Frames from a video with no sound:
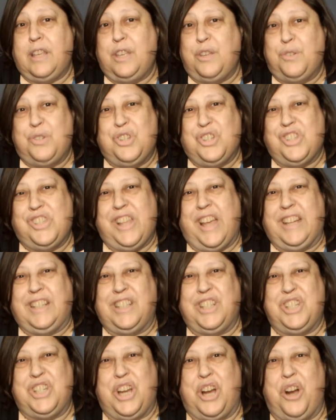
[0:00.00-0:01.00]
that you'd just like
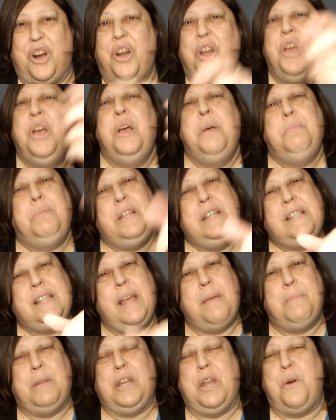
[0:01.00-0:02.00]
to share? Please
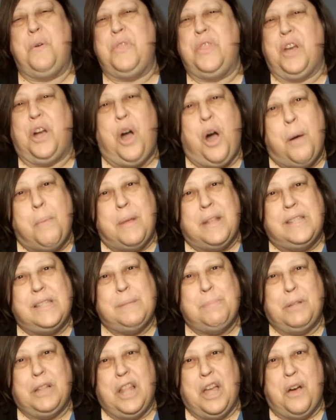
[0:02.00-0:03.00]
let me know in the
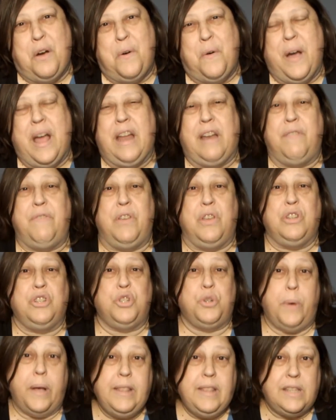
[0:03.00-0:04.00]
comments below. And if you
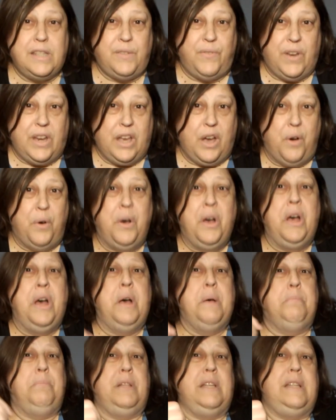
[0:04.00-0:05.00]
enjoyed this video,
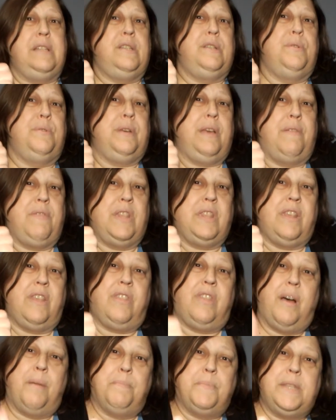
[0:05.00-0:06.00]
please do give it the
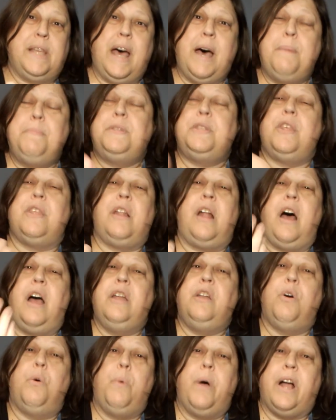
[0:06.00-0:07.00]
thumbs up so that I
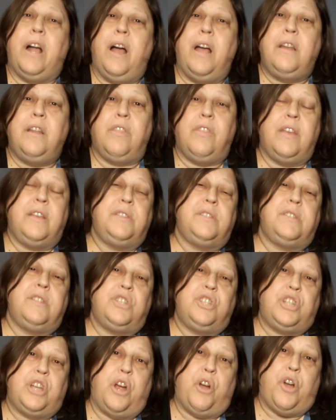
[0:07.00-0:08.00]
know what kind of things to
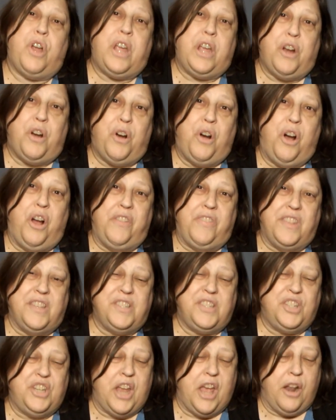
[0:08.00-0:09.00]
share here on
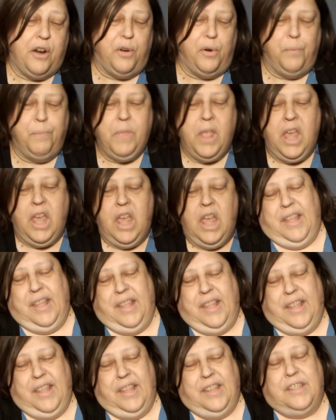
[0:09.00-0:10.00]
this
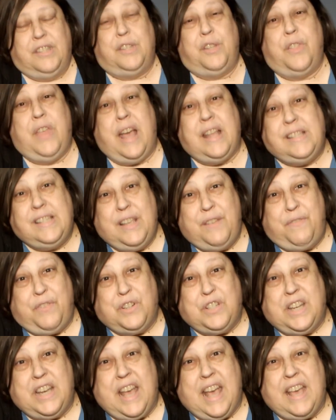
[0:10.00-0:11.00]
channel. So that's it
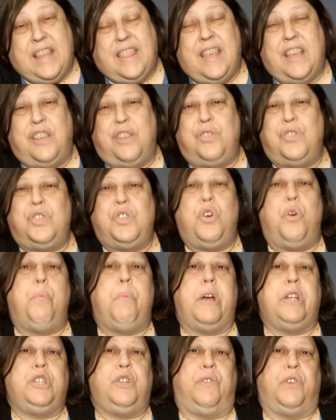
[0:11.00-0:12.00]
for today. Thank you so
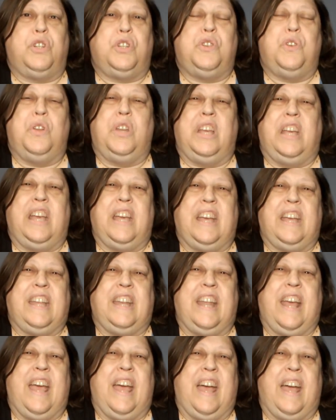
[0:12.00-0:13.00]
much for tuning
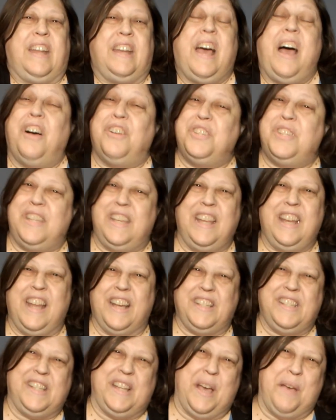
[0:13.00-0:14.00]
in, and I'll see you
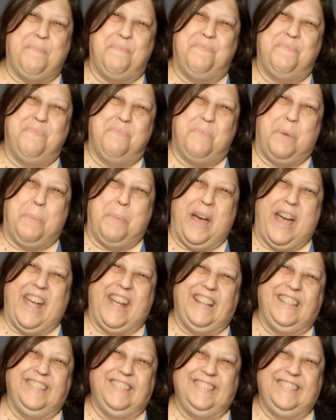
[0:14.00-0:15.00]
next time.
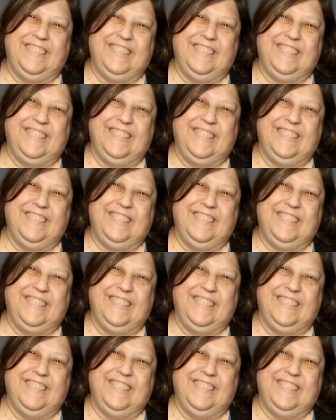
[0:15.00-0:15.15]
Bye-bye.